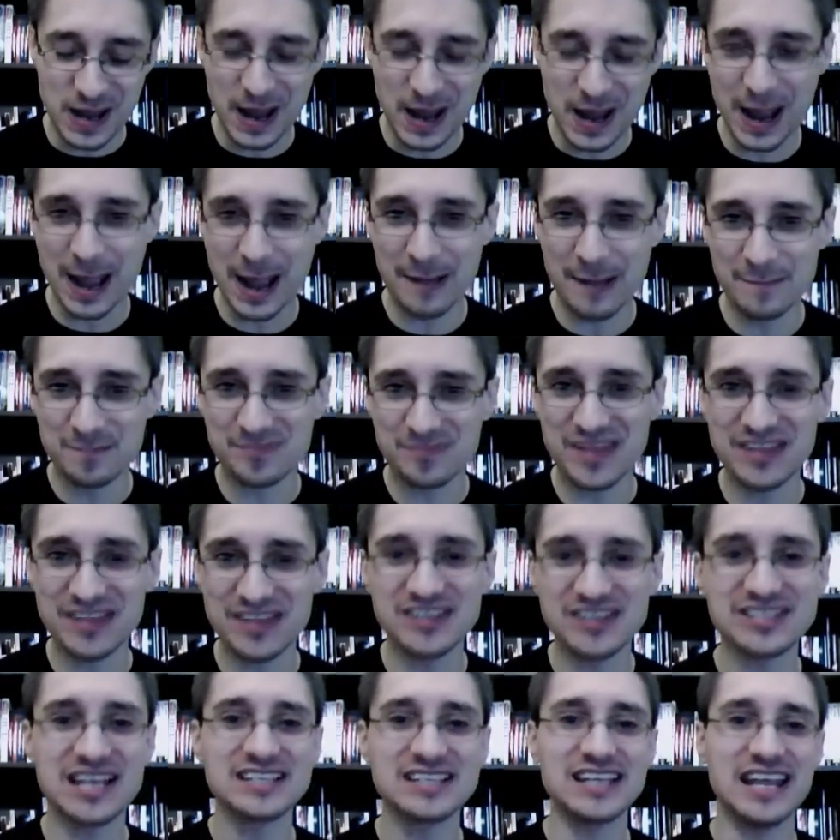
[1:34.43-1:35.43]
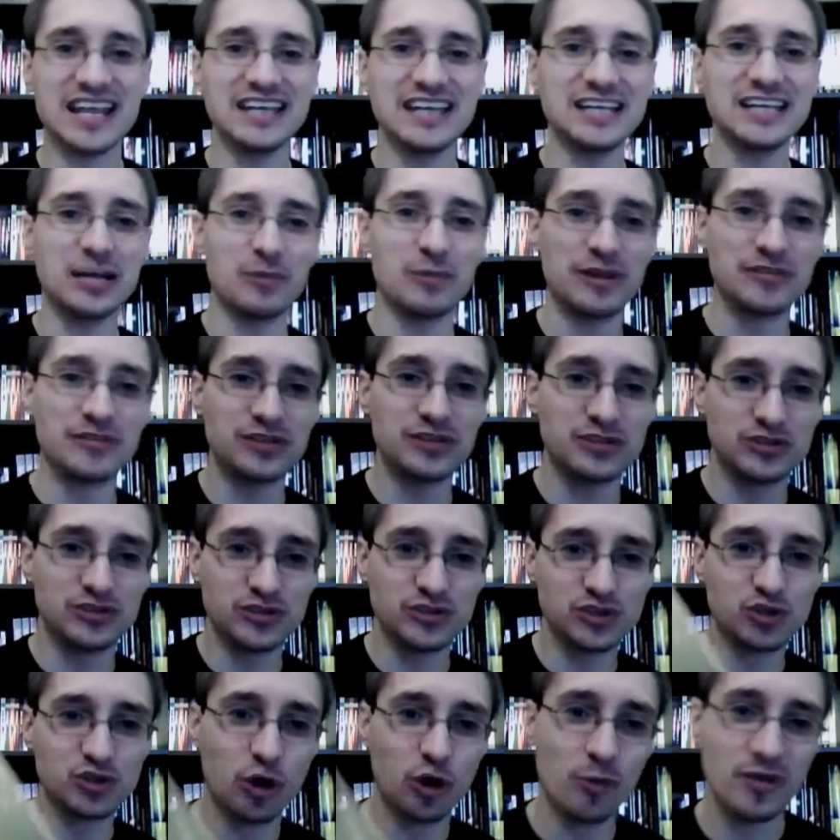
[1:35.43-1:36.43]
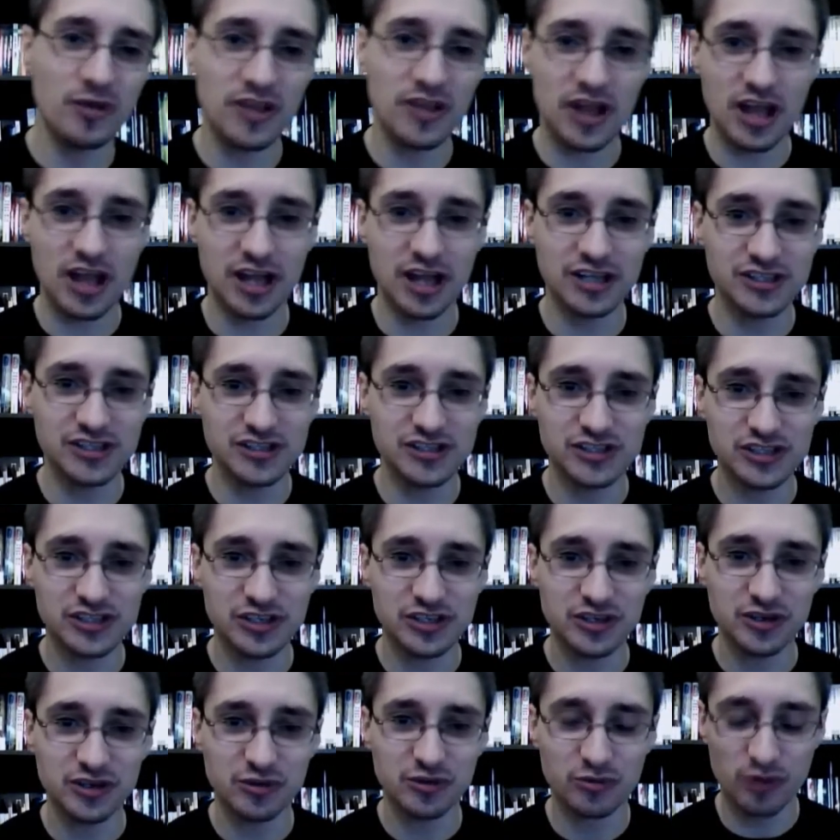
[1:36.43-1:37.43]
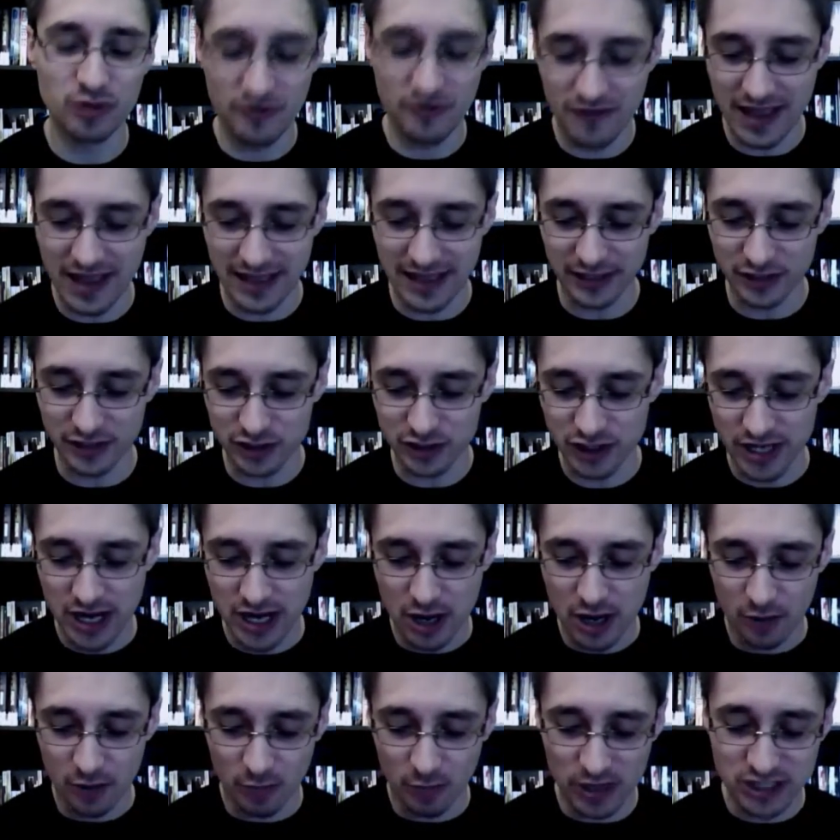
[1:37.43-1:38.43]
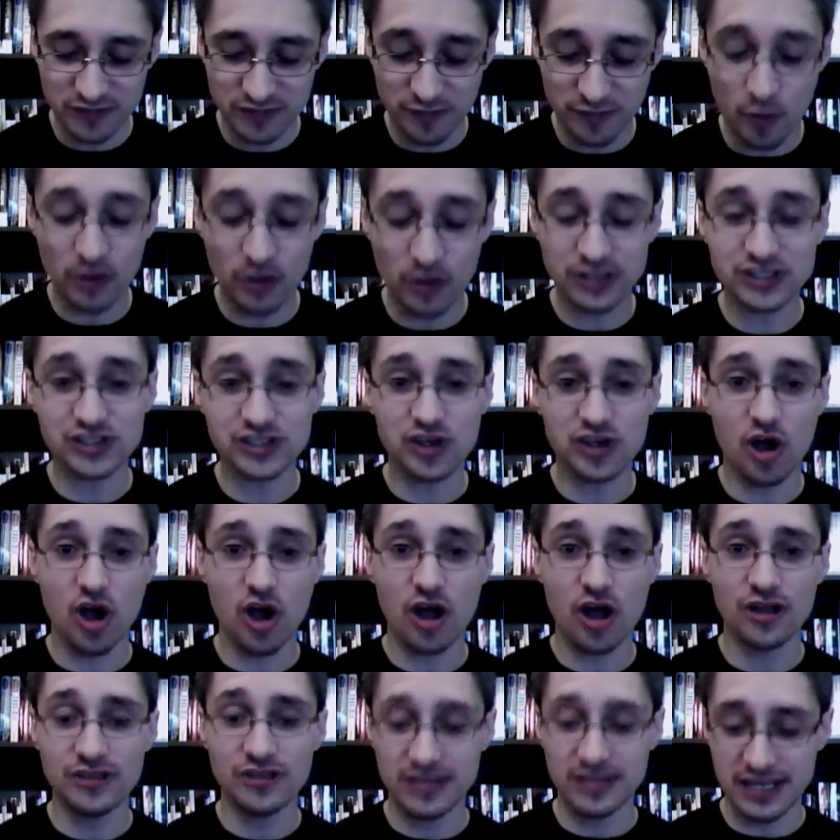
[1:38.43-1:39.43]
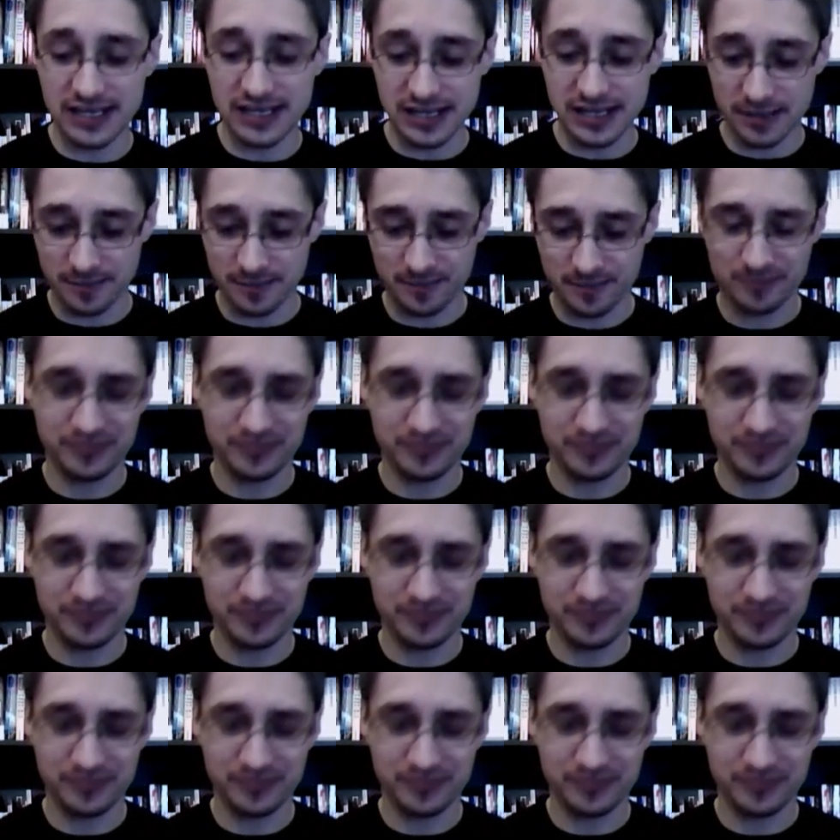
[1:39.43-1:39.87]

In this case, ending with Zorba the Hutt's Revenge, which focuses on the